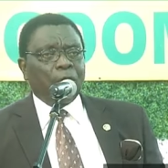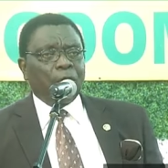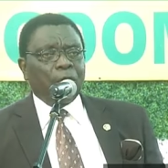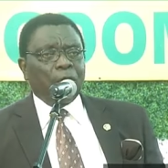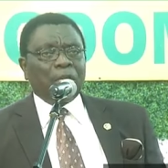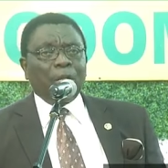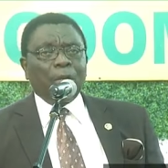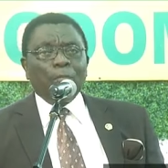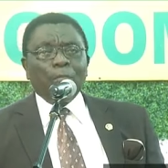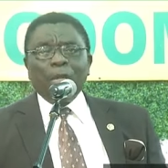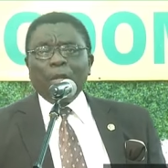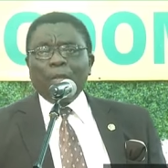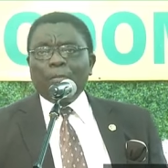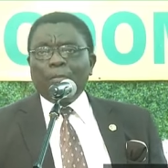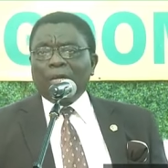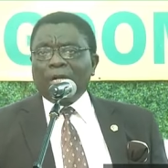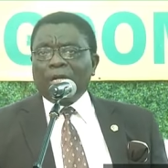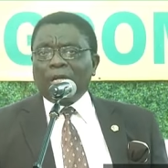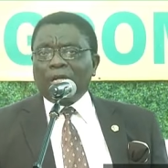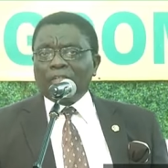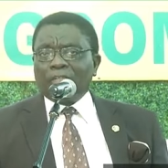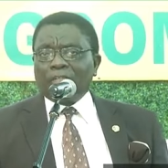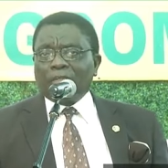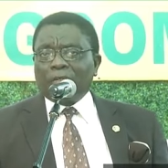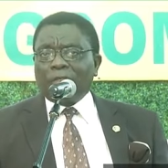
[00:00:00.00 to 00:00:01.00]
other
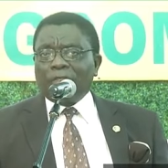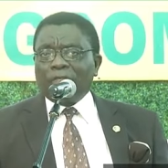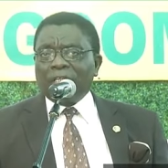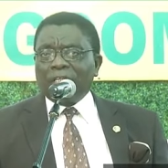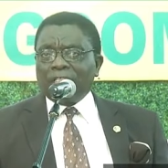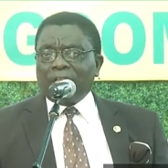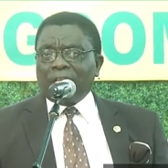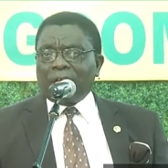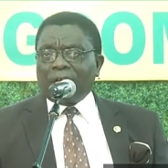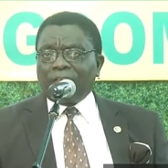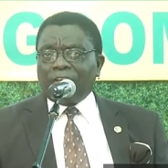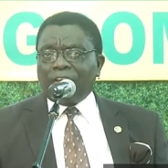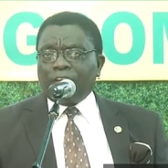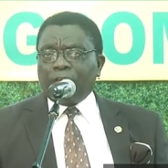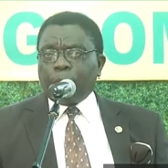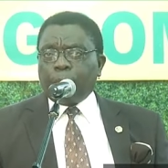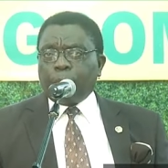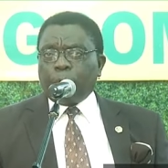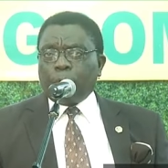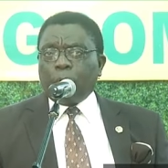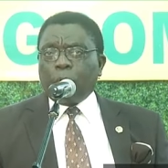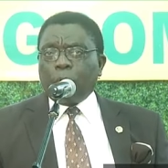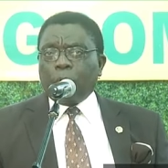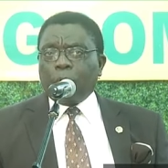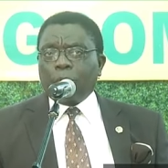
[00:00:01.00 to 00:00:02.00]
members of the Executive
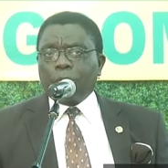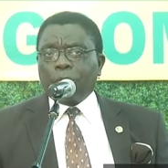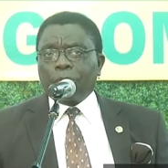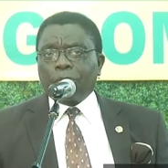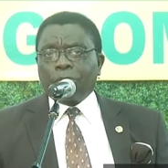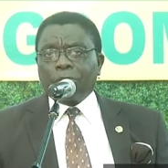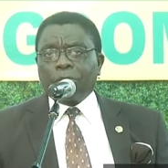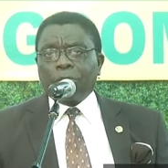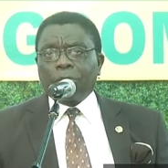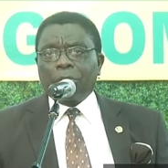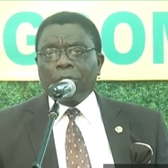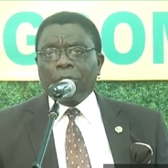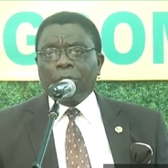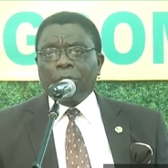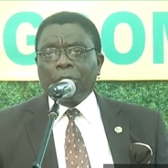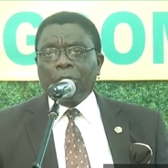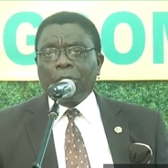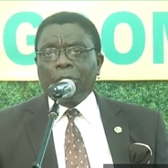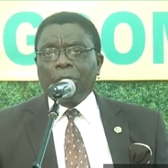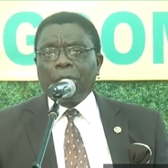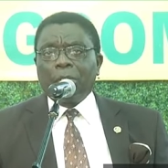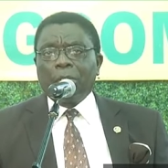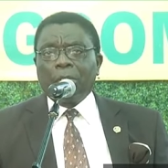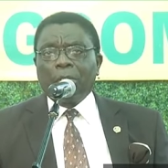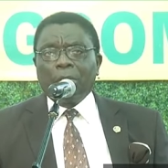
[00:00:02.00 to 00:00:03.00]
Board,
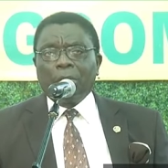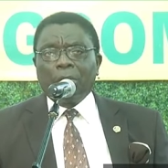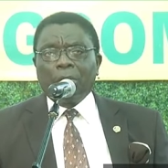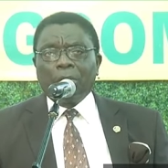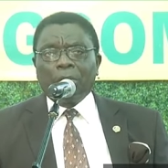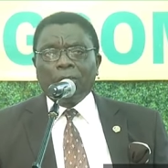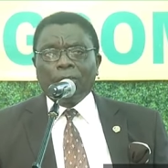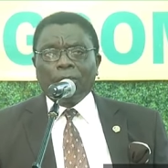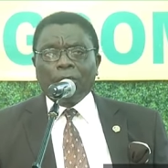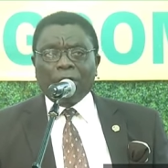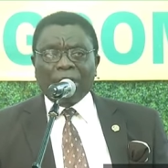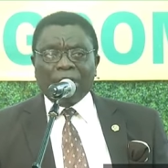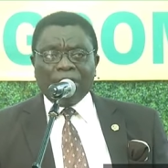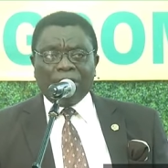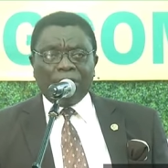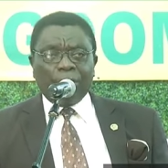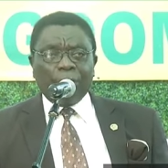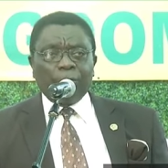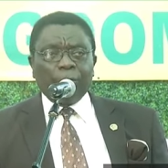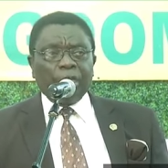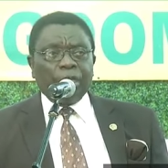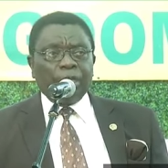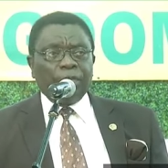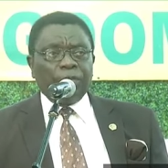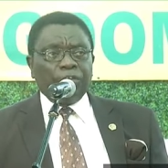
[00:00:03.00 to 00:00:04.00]
for
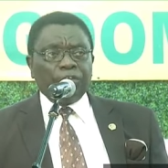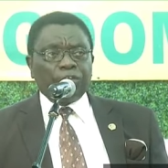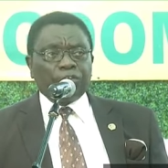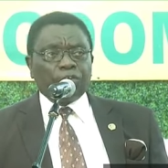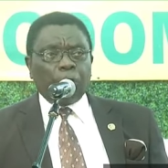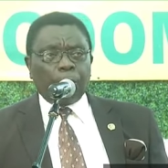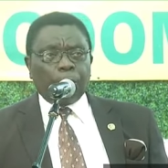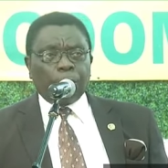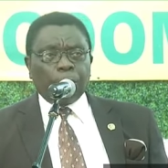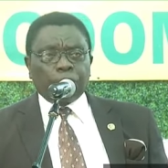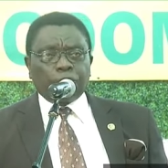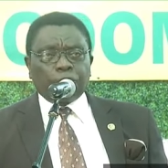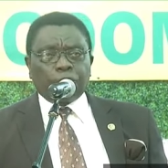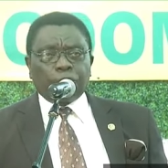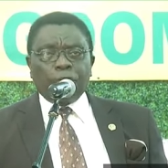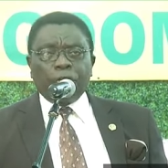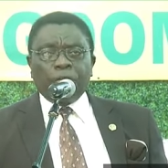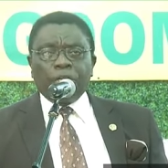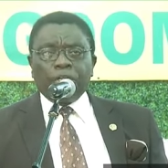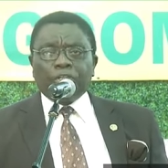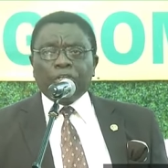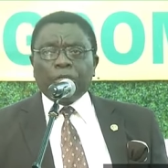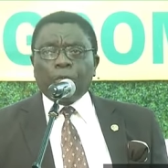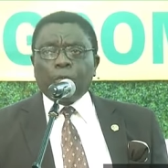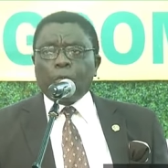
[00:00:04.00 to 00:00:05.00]
giving me this
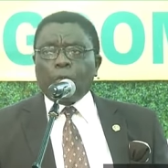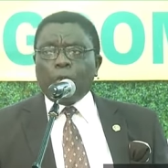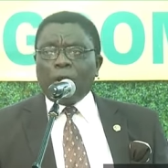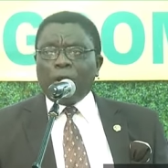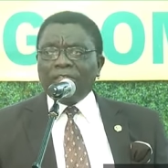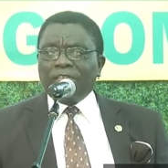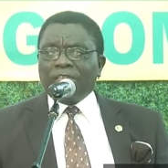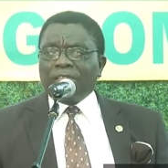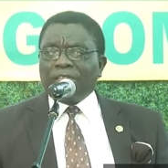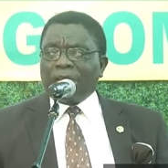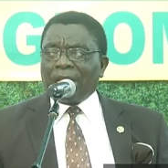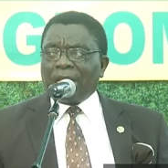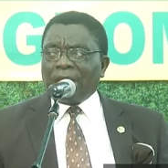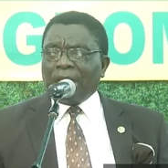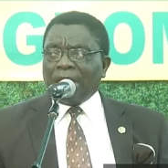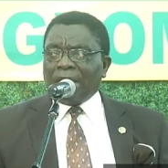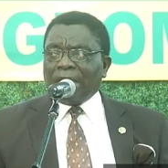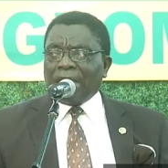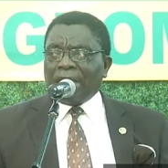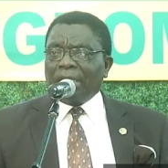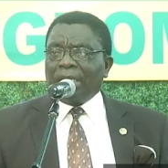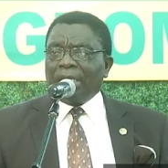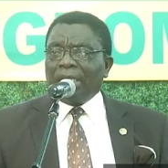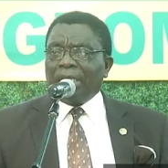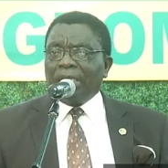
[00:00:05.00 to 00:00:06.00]
opportunity once
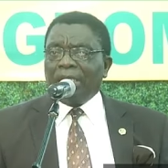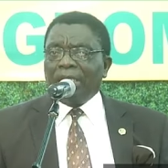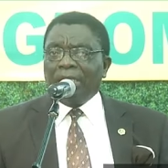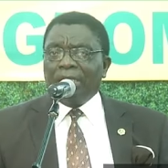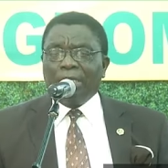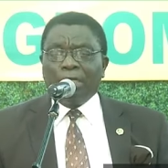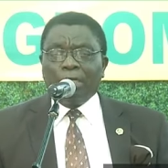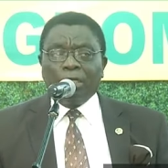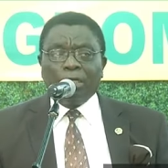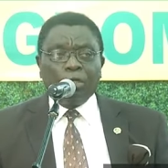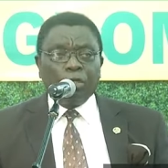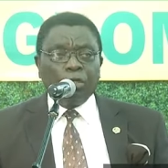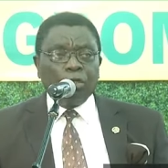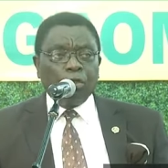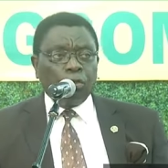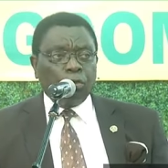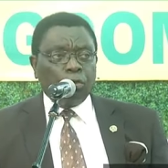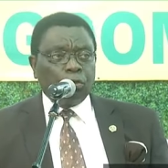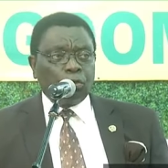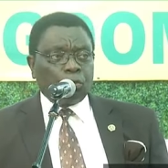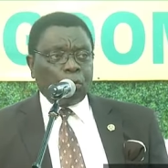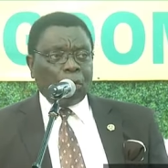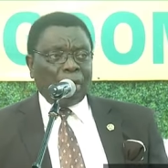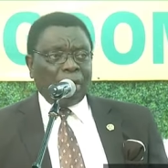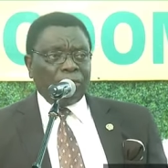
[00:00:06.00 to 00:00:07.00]
again
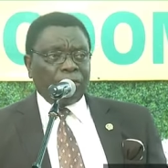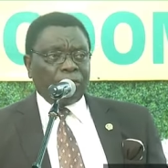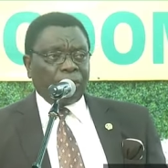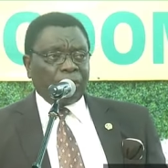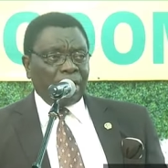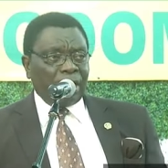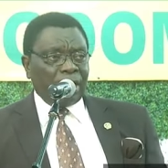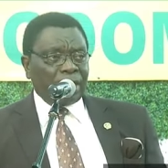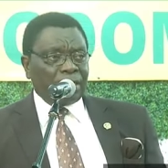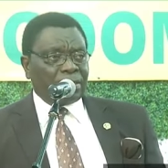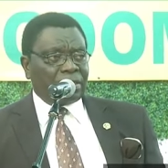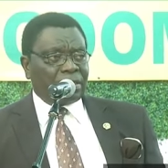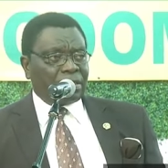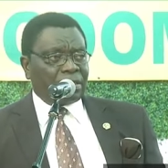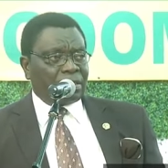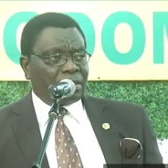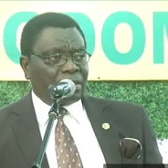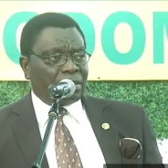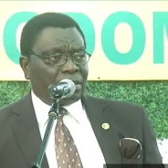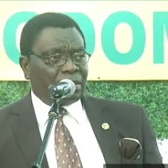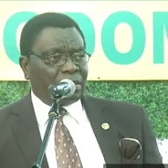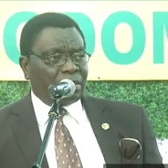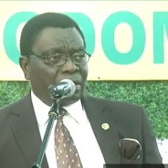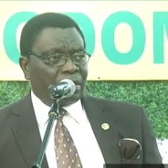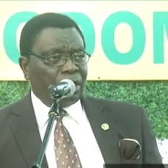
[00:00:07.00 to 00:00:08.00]
to
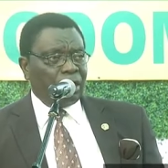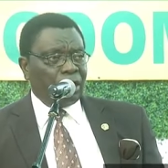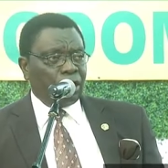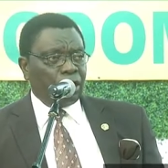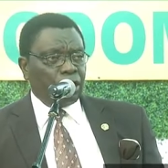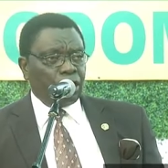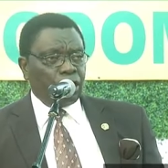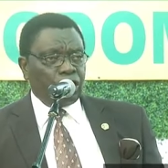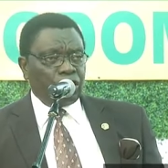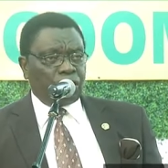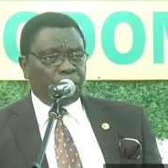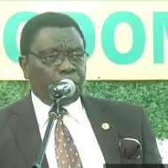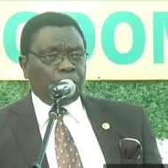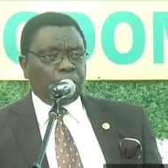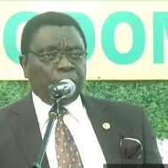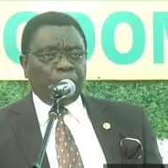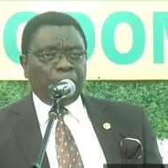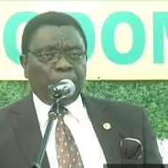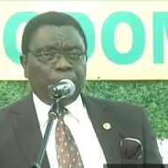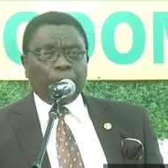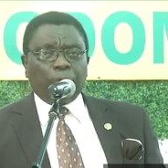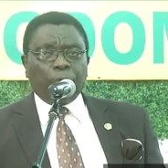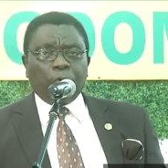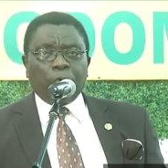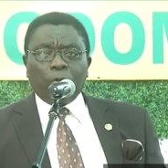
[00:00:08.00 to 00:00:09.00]
address his
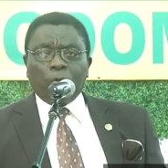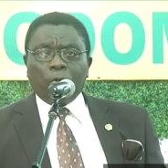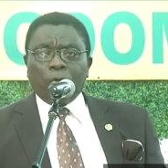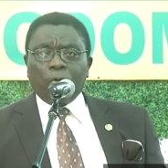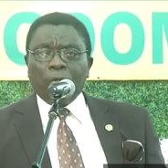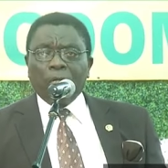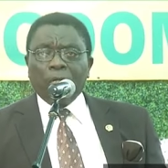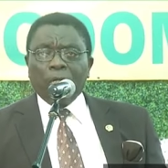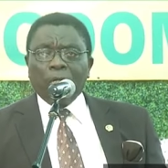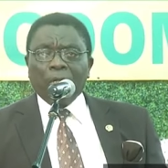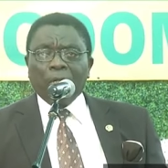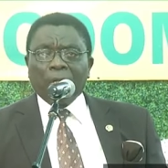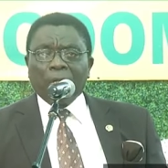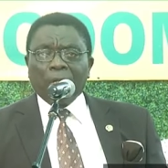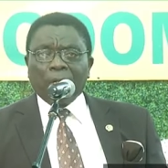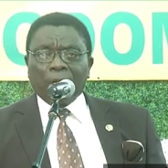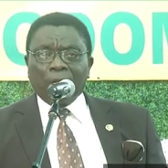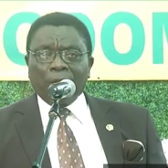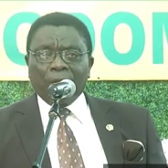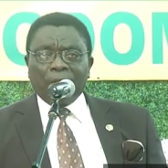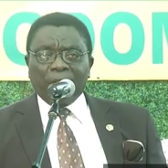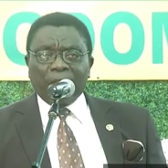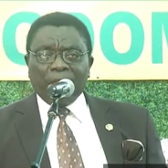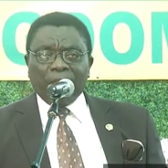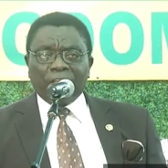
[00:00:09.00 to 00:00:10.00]
people
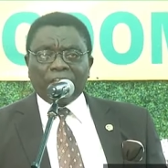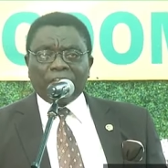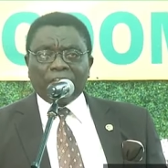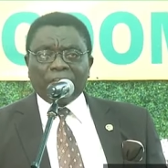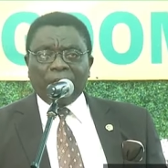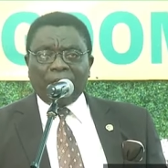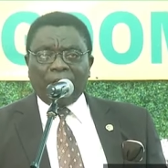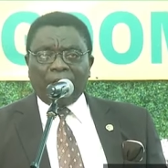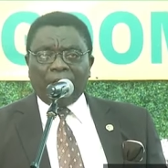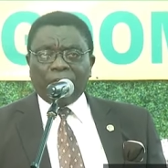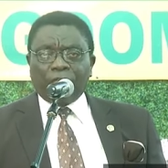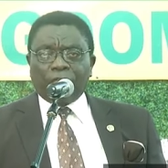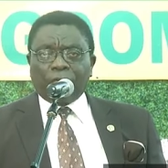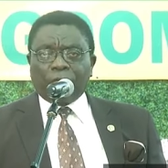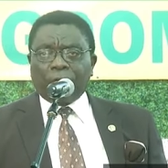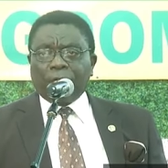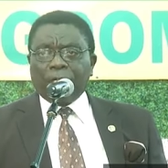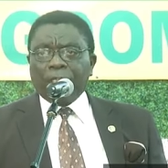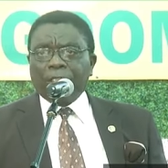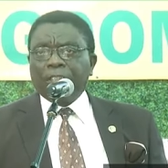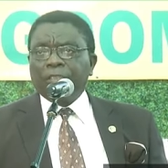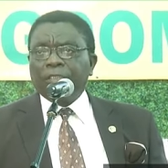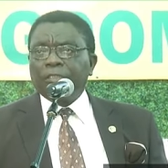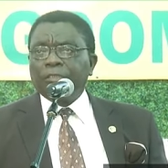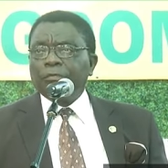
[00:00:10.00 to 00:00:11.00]
in this
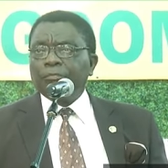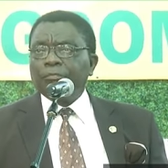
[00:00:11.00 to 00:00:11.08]
gathering.